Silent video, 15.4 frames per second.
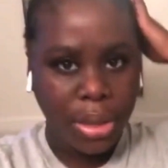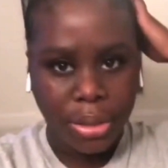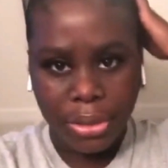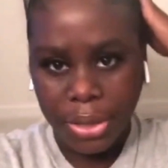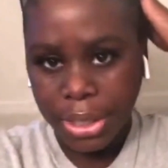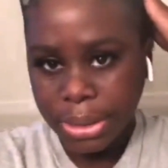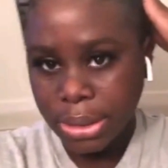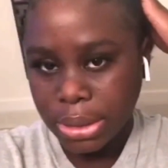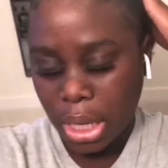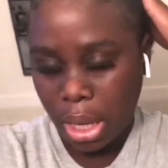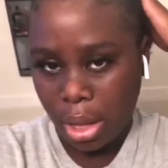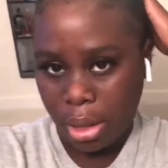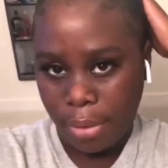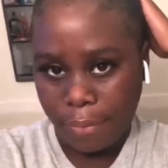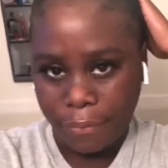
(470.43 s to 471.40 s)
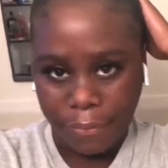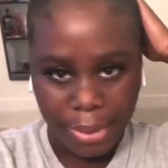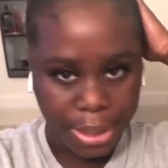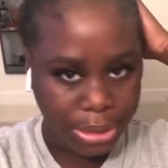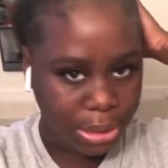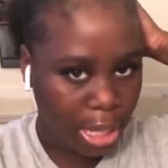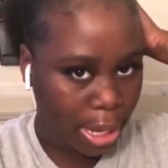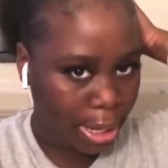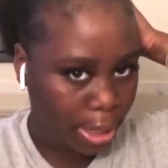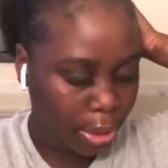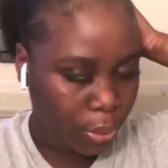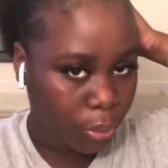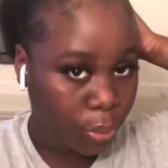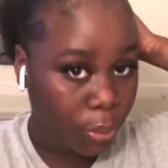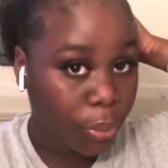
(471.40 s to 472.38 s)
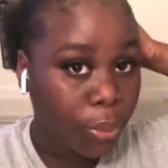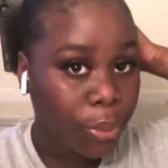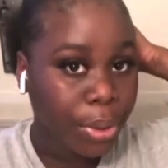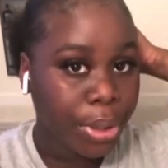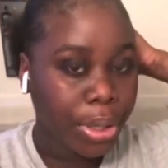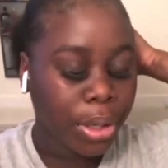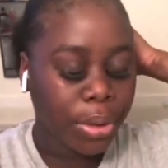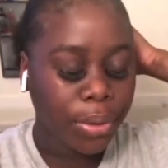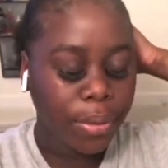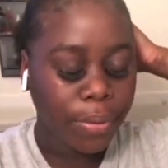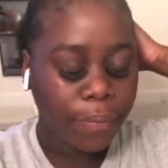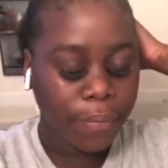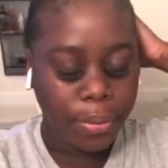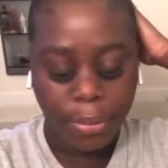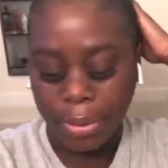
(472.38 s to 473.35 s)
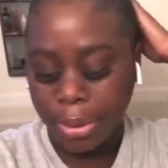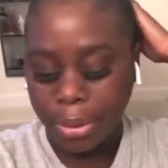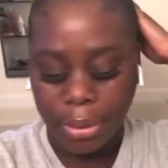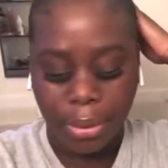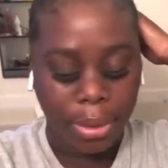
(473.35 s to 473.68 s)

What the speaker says: This stuff is like real for real.